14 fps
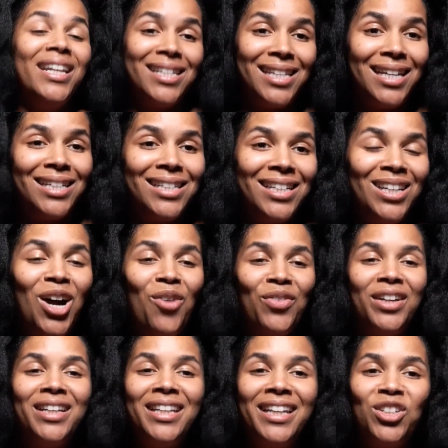section it off
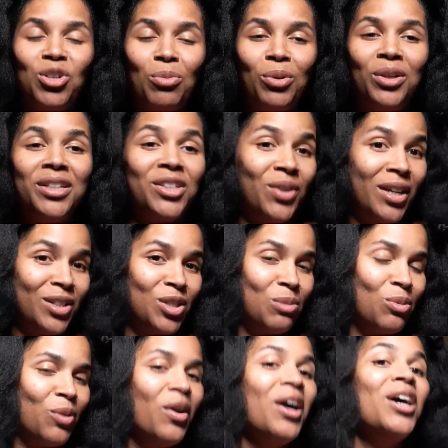and then get your ponytail nice and
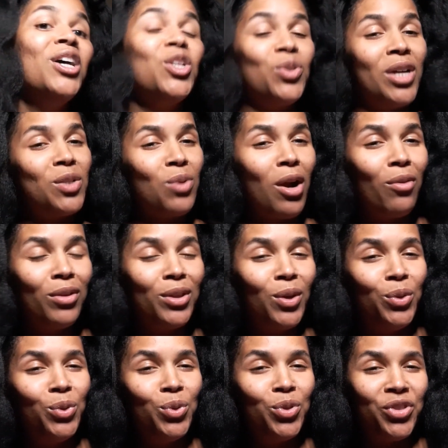smooth. So that's why I really don't
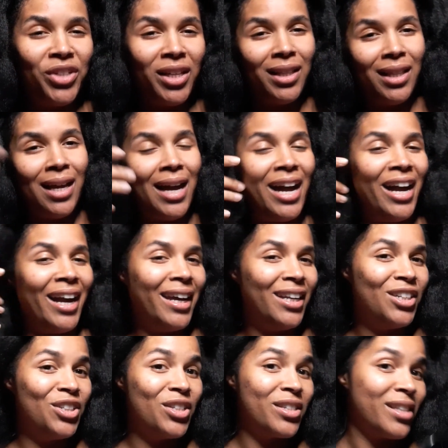use gel a lot. I kind of
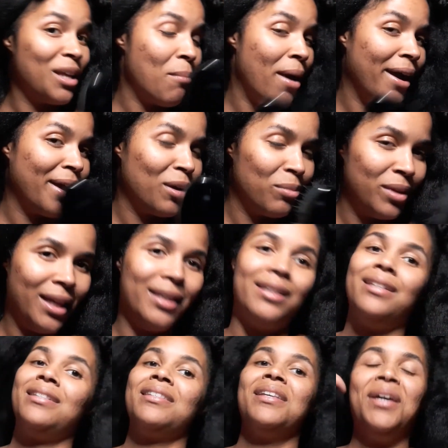just let my hair be like
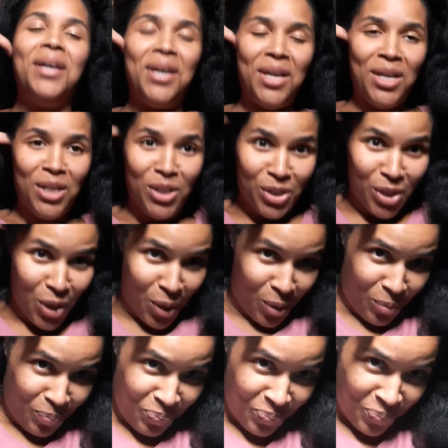this. So
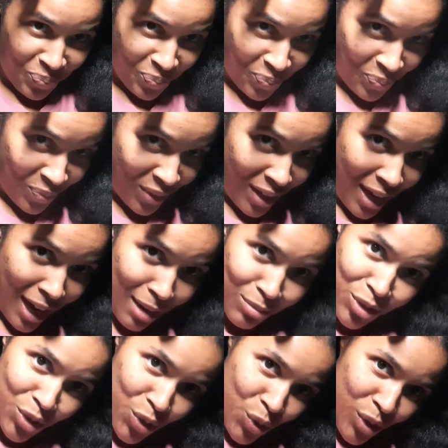I'm
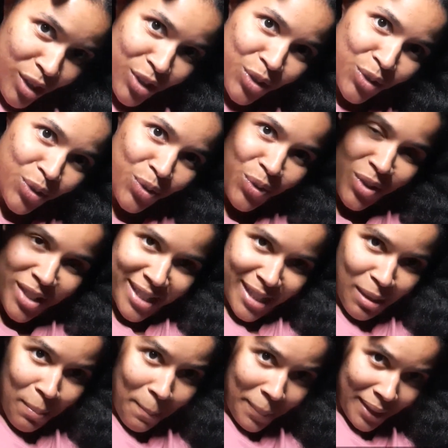just going to
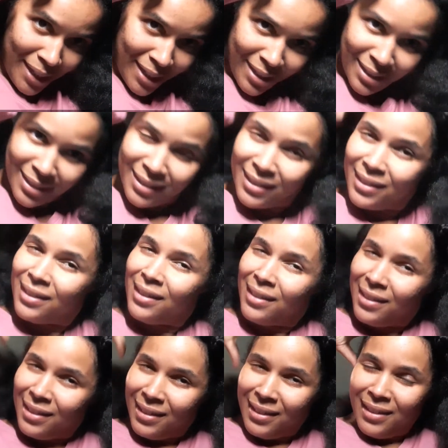simply
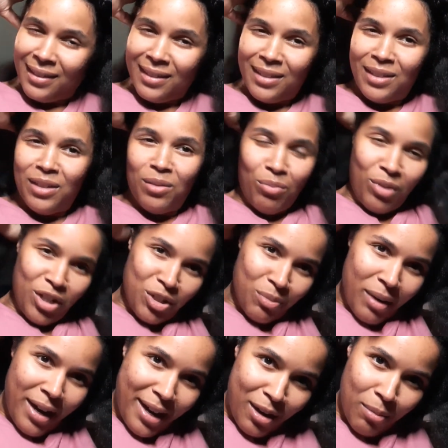brush
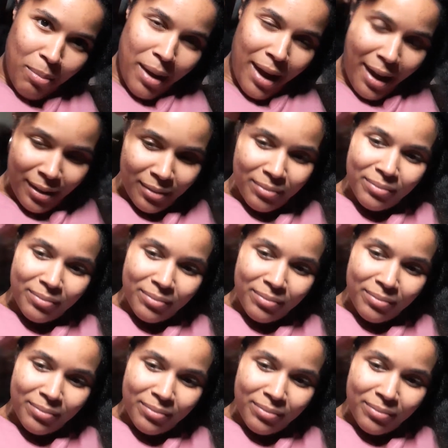my hair back.